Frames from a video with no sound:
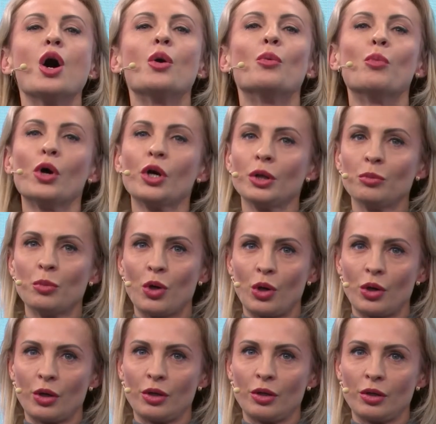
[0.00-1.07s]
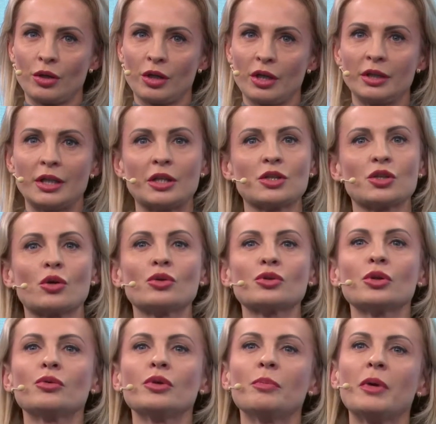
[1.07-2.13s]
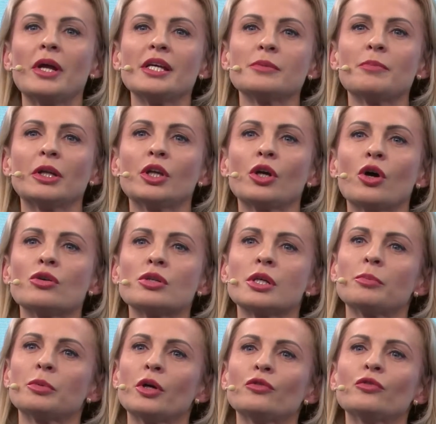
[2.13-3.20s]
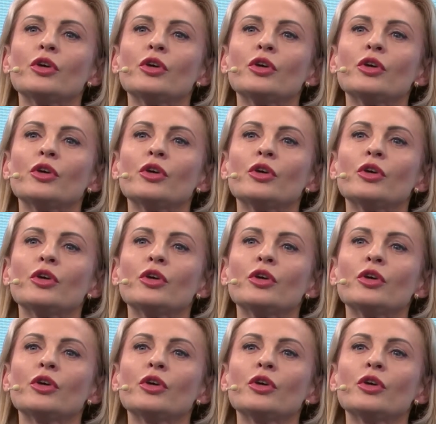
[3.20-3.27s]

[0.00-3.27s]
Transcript: More and more, that is also replaced by the concept of